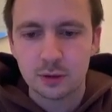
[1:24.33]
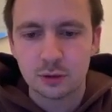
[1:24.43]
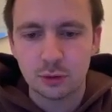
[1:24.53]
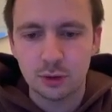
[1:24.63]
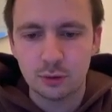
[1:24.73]

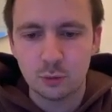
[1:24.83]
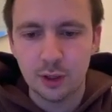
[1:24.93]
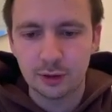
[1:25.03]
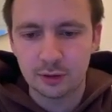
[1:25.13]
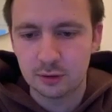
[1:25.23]
So here
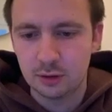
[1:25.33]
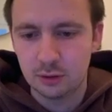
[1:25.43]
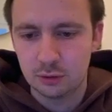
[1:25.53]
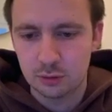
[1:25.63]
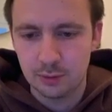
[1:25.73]
white
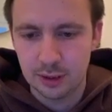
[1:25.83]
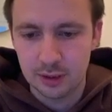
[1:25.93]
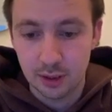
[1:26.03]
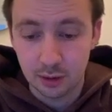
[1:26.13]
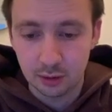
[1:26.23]
continues by
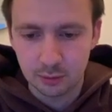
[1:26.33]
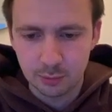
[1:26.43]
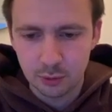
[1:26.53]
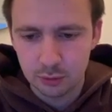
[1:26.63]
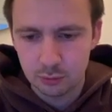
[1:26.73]
taking the
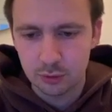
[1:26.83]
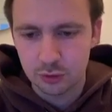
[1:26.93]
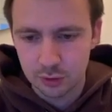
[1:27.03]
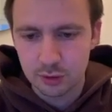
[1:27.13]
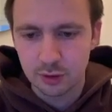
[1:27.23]
pawn,
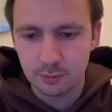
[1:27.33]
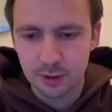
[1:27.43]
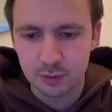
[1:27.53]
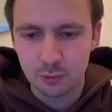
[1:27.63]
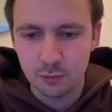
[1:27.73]
which is the
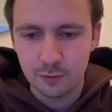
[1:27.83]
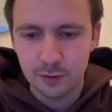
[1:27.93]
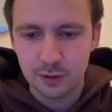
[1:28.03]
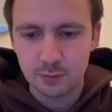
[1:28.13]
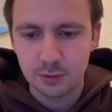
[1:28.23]
best move
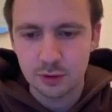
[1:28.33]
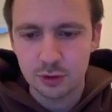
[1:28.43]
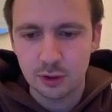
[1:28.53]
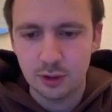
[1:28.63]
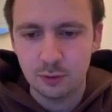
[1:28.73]
in this
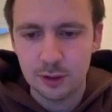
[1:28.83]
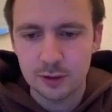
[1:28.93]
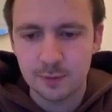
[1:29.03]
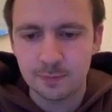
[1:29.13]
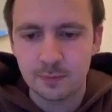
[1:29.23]
position
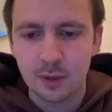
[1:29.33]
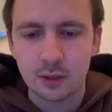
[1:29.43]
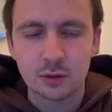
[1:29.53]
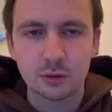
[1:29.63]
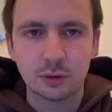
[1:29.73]
anyways.
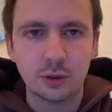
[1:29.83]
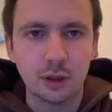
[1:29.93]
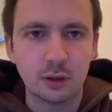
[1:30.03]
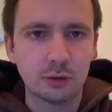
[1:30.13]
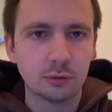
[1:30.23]
So they
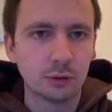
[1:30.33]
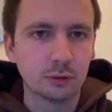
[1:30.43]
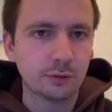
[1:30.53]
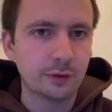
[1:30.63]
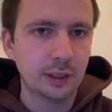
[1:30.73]
are not
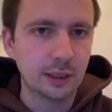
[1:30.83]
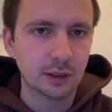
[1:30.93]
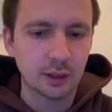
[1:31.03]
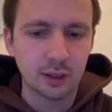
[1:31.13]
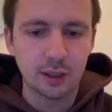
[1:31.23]
feeling
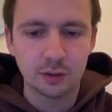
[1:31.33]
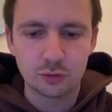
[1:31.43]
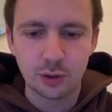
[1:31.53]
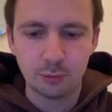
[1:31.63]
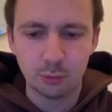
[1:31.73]
like any
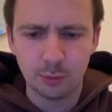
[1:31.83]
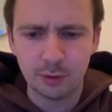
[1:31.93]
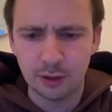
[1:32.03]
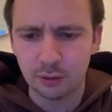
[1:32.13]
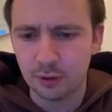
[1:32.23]
trap will be
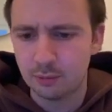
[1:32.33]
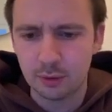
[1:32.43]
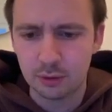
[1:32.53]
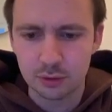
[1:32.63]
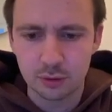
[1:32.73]
played on them,
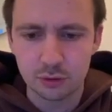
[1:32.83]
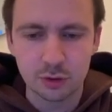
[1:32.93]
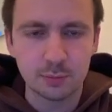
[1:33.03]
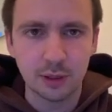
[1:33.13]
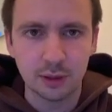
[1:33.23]
because they're
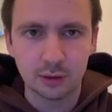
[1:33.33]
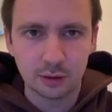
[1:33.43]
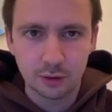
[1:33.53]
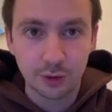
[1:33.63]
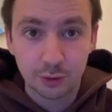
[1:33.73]
just playing the
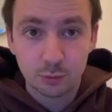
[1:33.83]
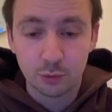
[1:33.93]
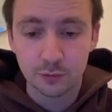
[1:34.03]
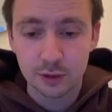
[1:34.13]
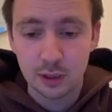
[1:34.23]
correct
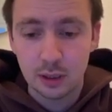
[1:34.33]
moves.